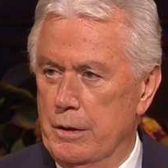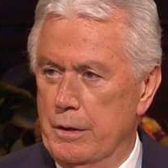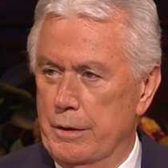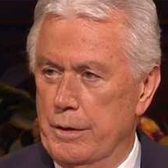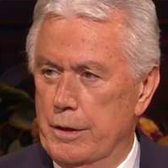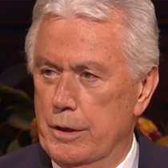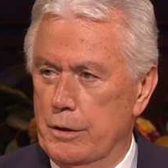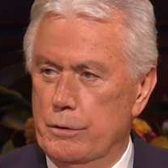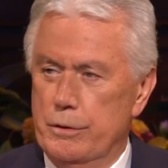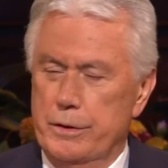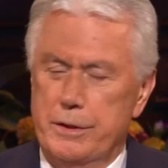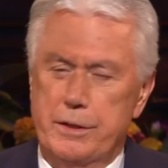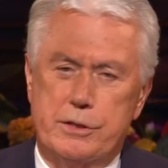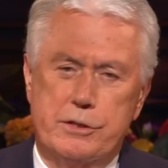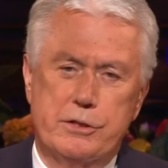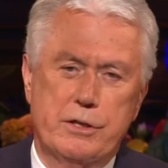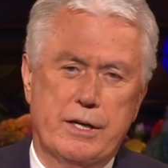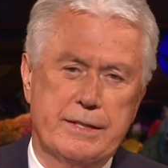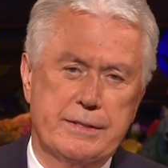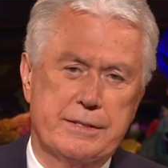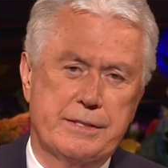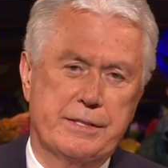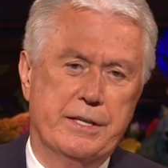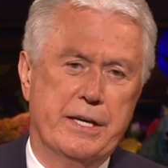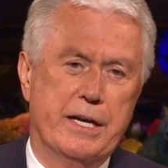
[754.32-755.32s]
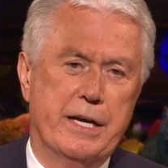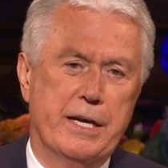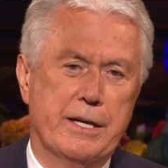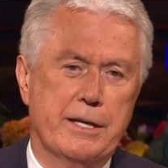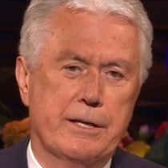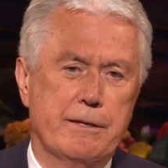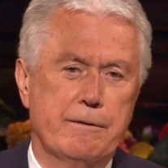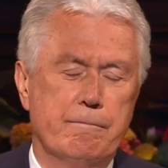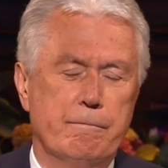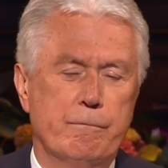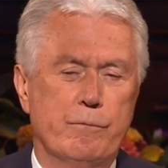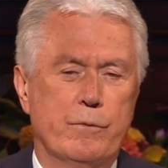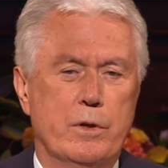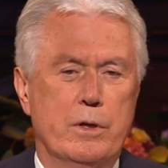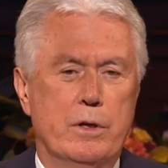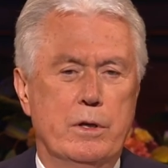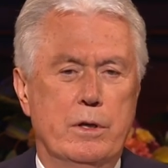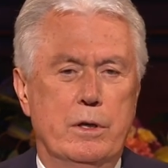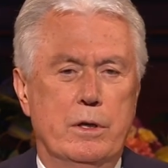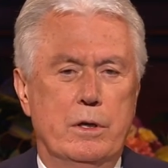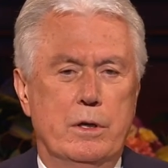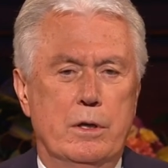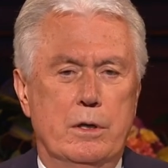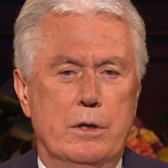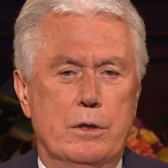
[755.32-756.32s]
The Lord is not saying,
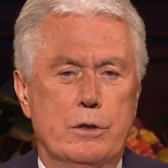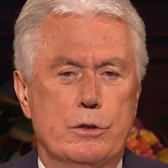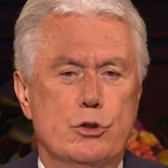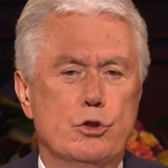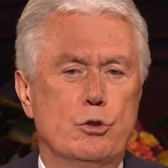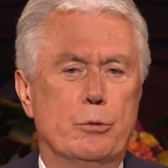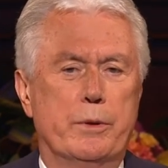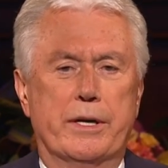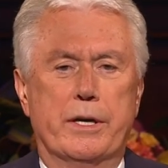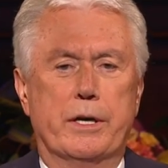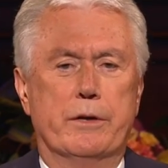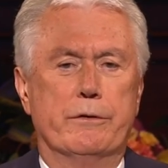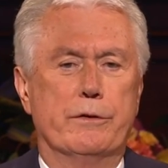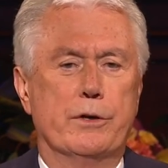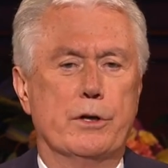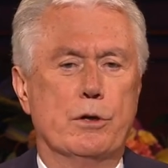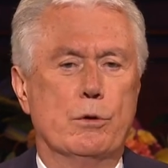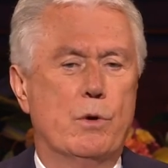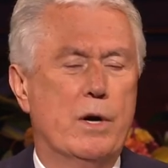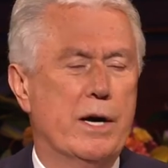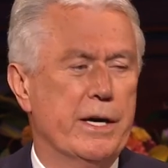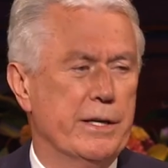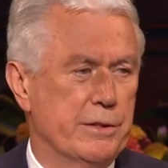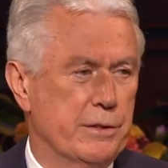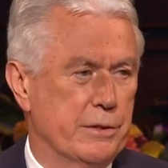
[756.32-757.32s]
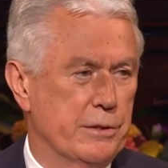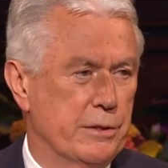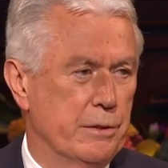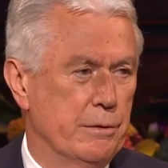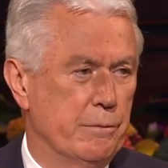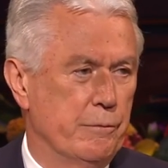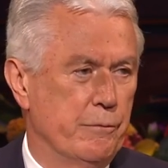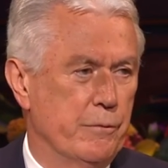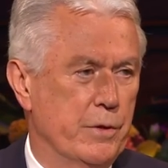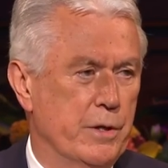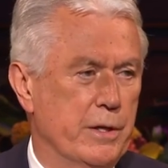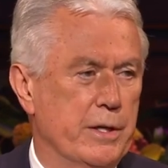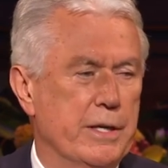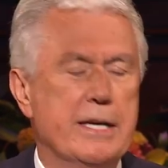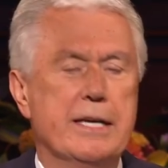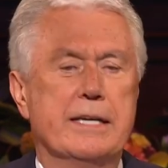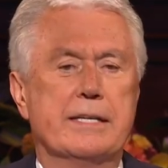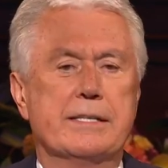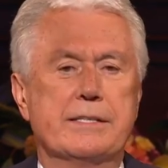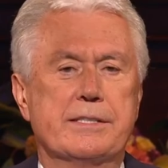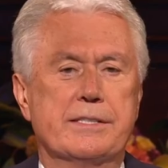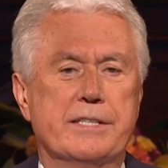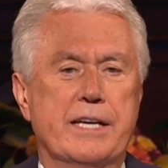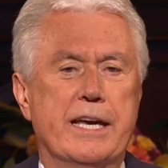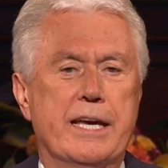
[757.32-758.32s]
do whatever you want. He
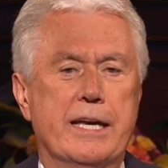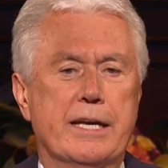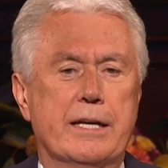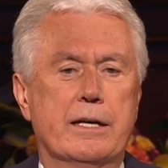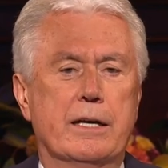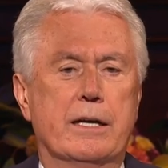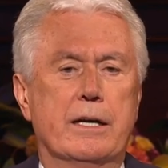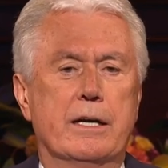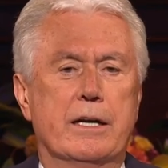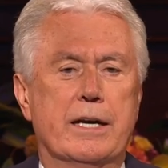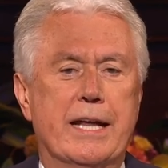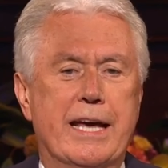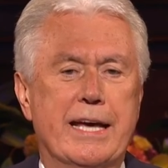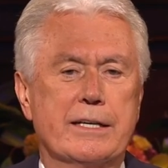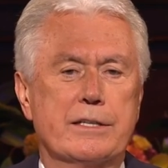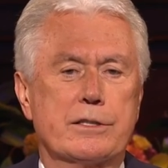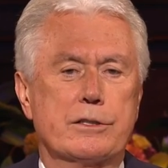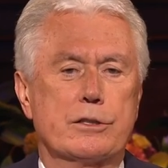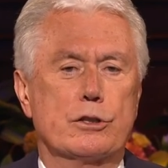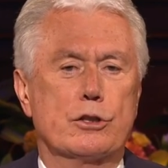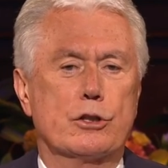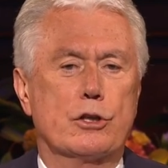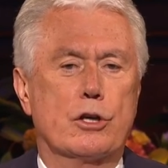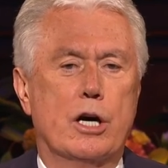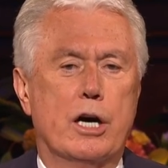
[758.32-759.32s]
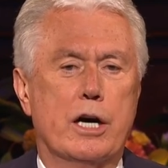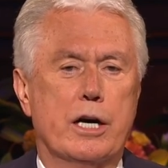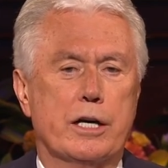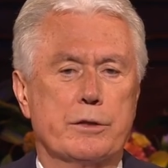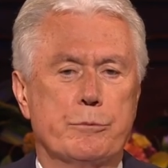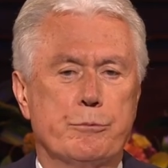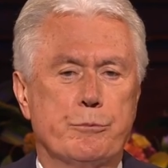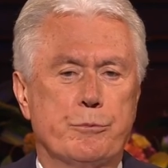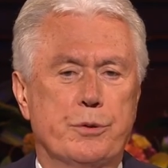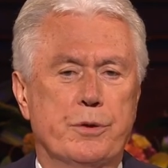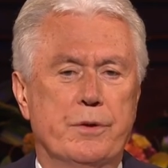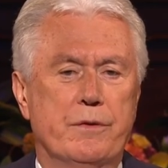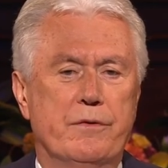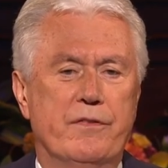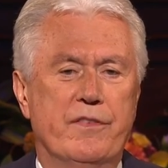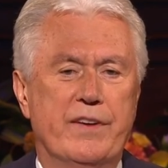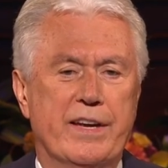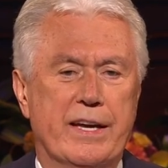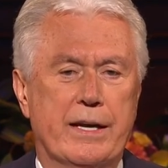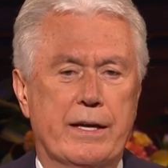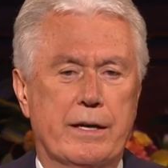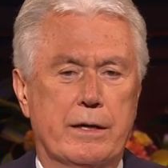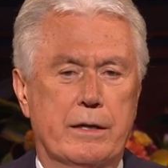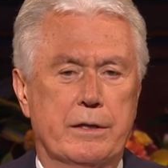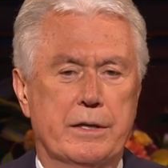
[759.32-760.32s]
is saying, let God
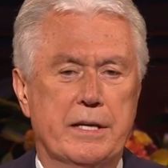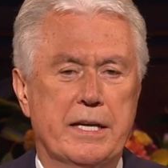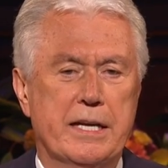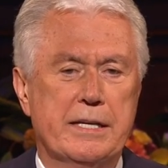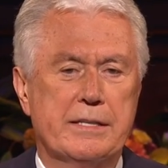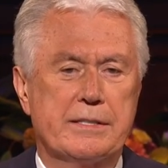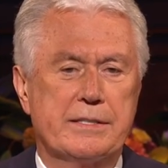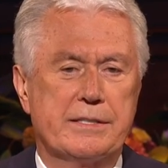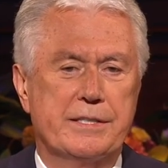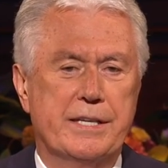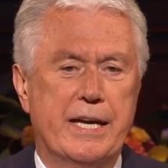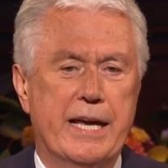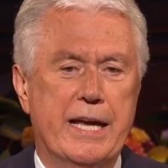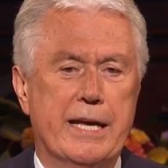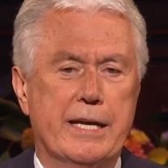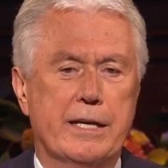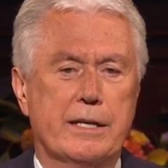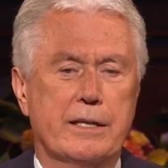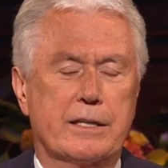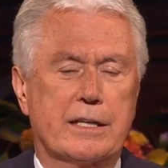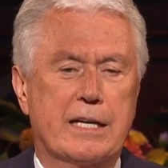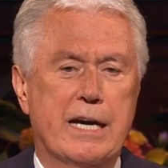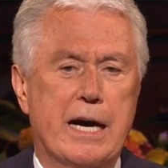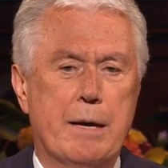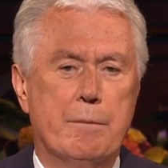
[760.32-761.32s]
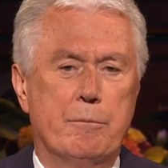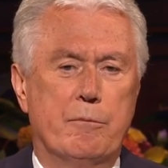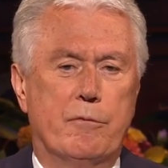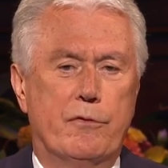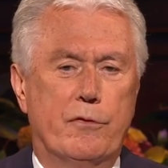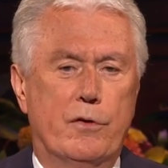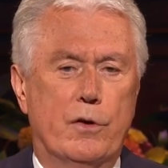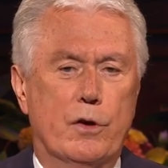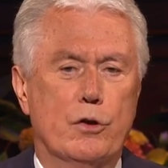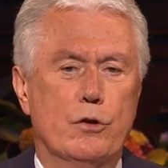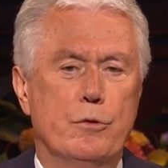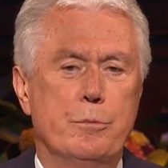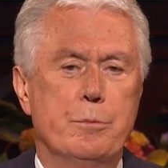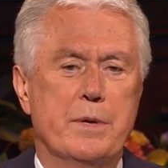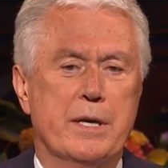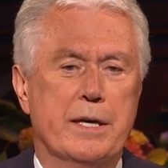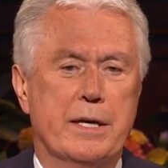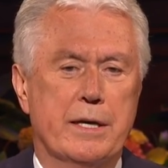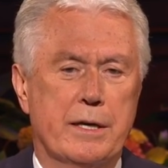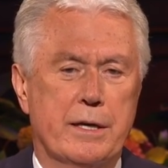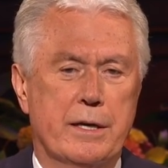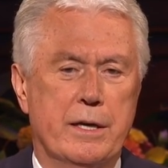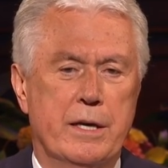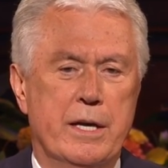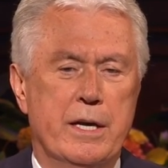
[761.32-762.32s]
prevail. He is saying, come follow
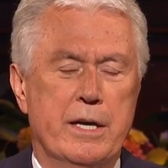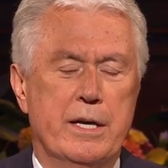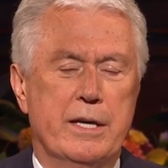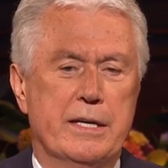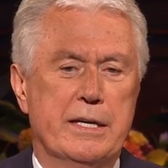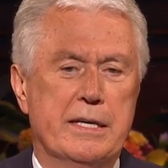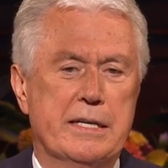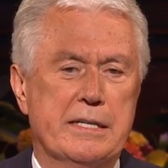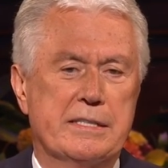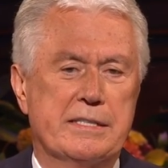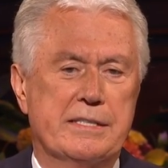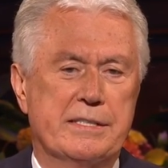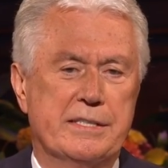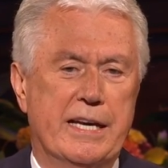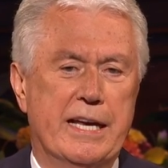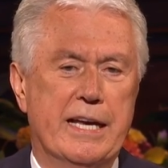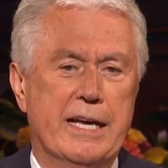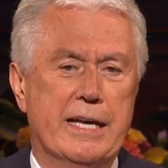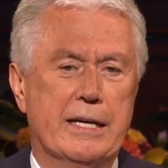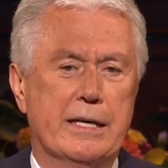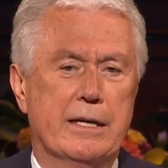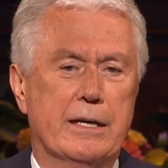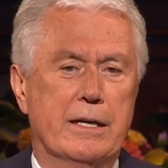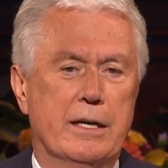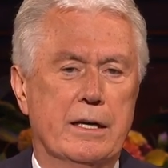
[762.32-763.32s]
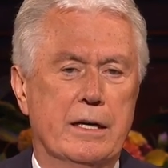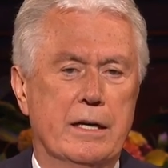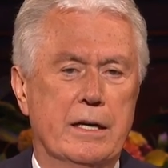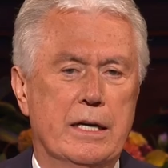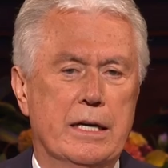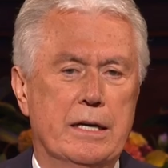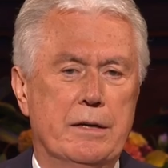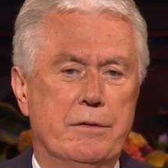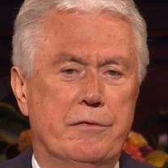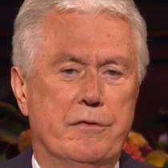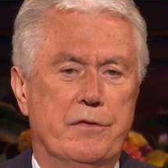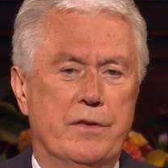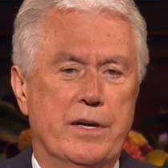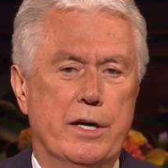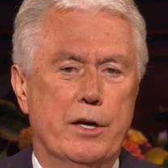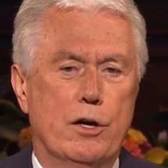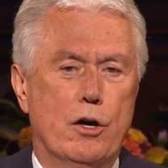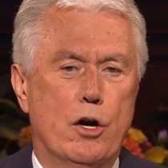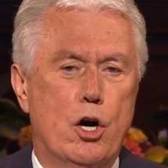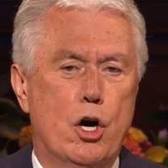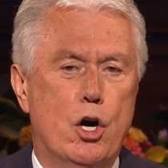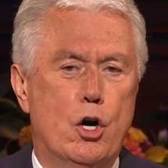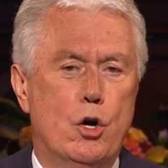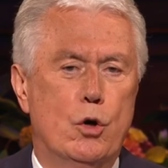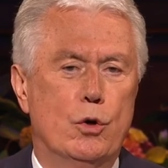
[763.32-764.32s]
me. He is saying, live in a
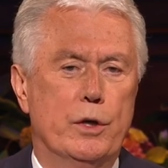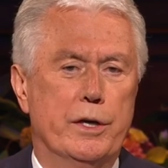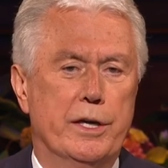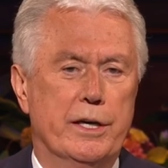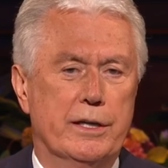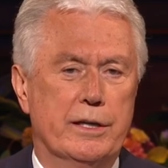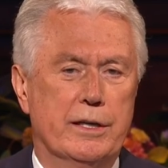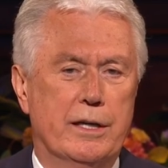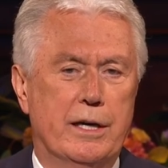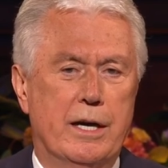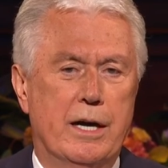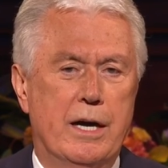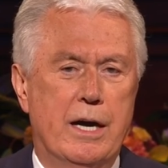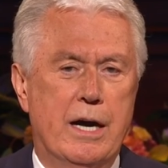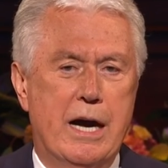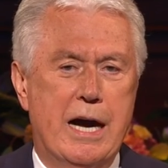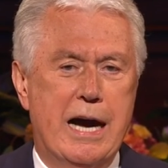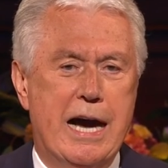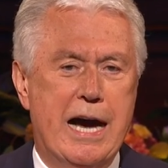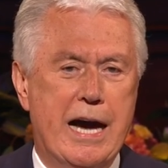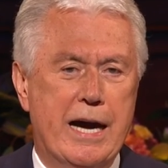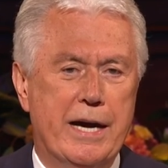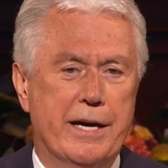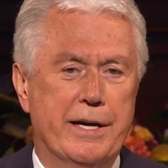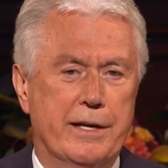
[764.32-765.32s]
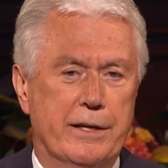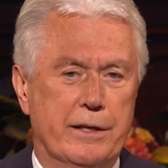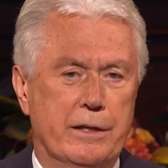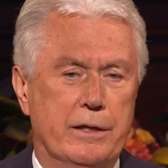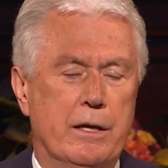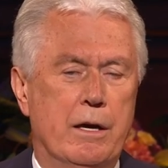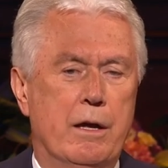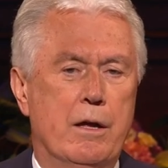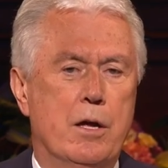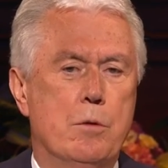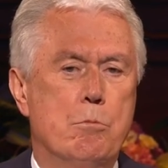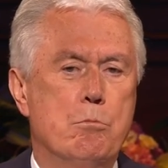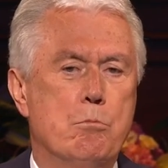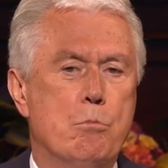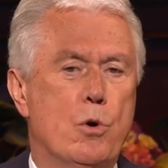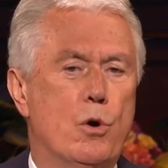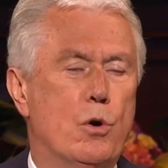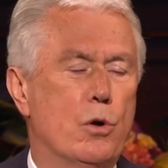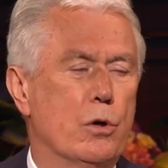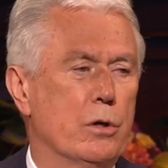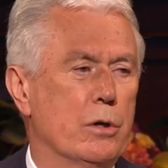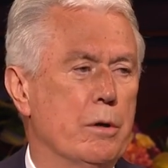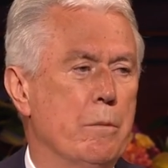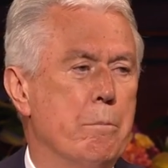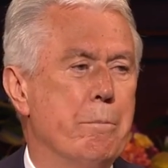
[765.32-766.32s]
holier, higher,
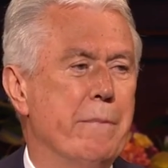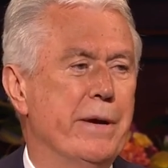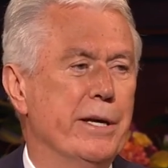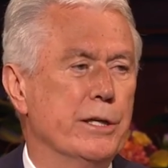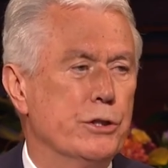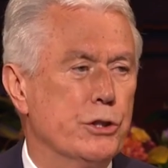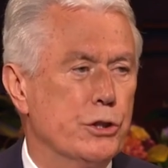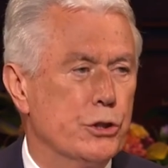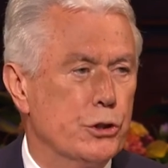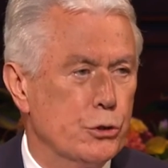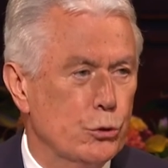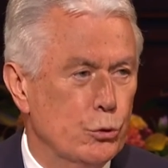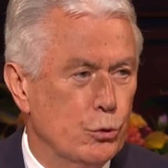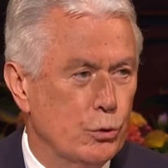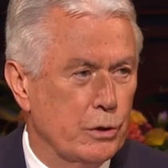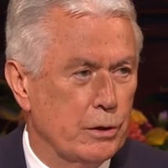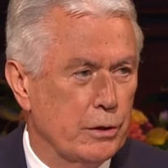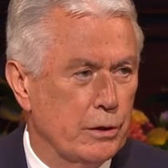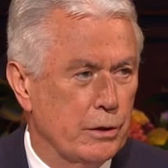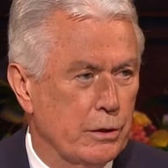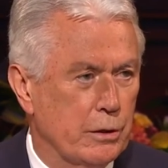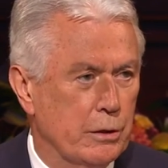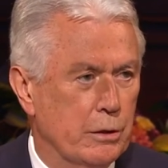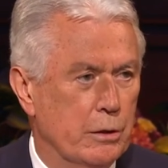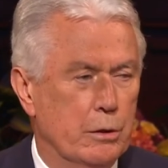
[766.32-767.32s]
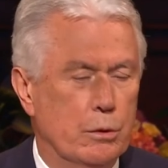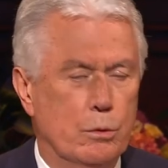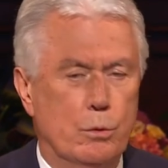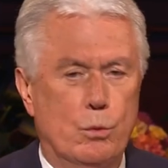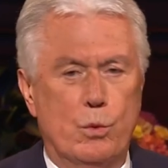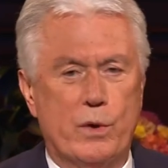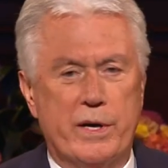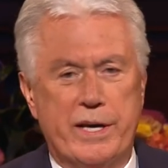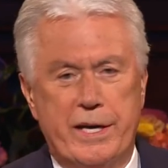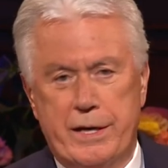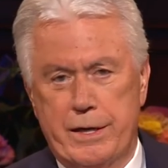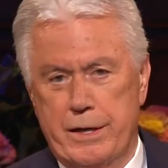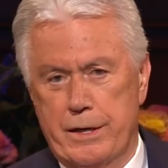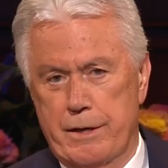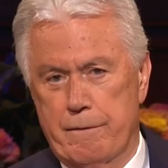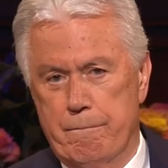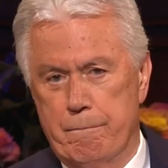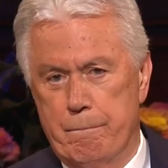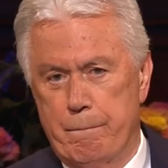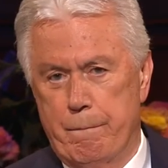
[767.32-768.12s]
more mature way.